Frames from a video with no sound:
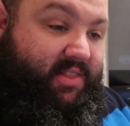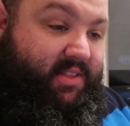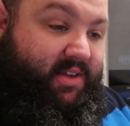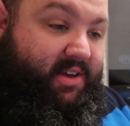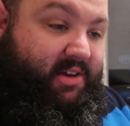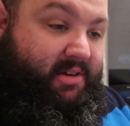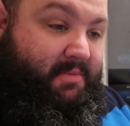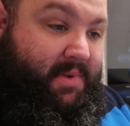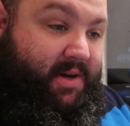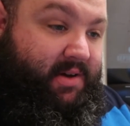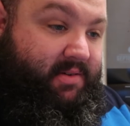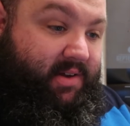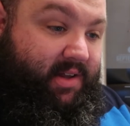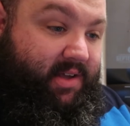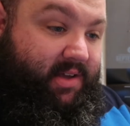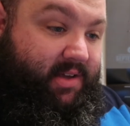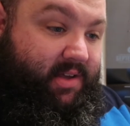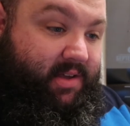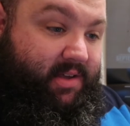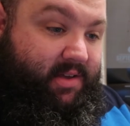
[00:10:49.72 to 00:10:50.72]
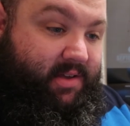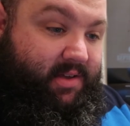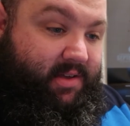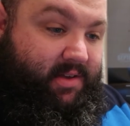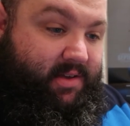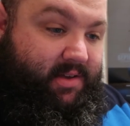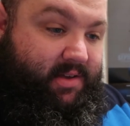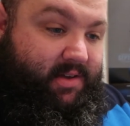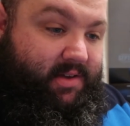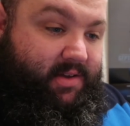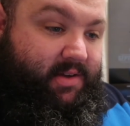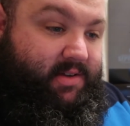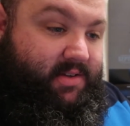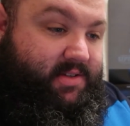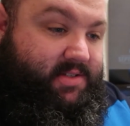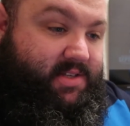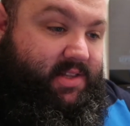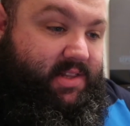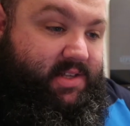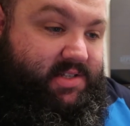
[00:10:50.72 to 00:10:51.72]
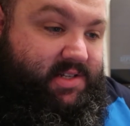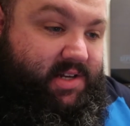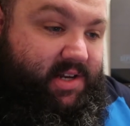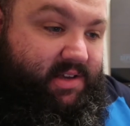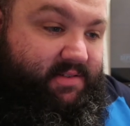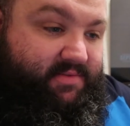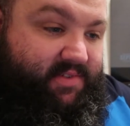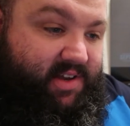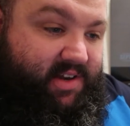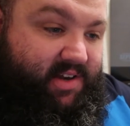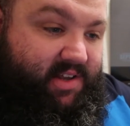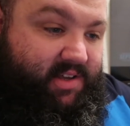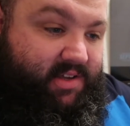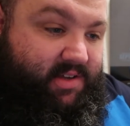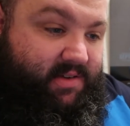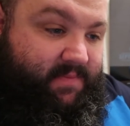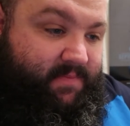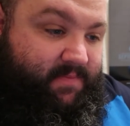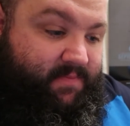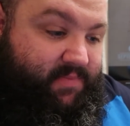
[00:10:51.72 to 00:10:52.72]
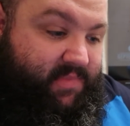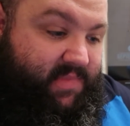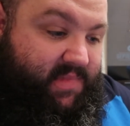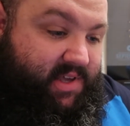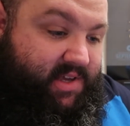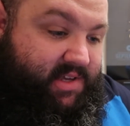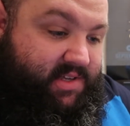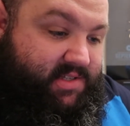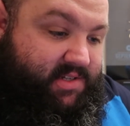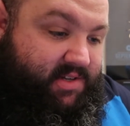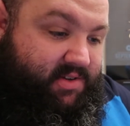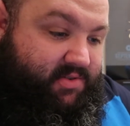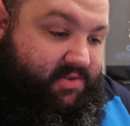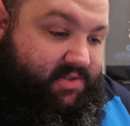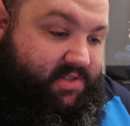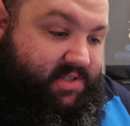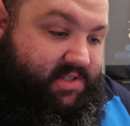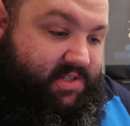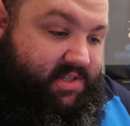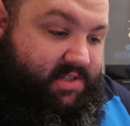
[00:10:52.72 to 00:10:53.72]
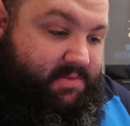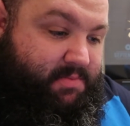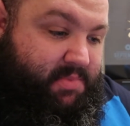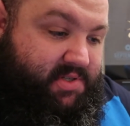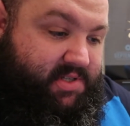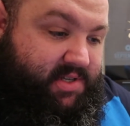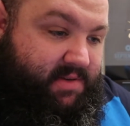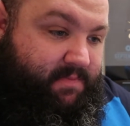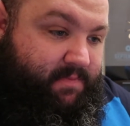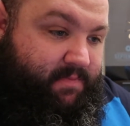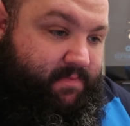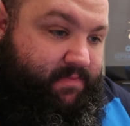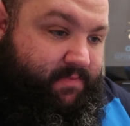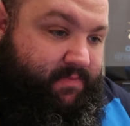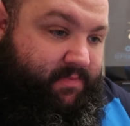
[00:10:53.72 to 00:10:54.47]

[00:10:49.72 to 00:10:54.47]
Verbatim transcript: in the Go Battle League. So this Leavanny is 96%.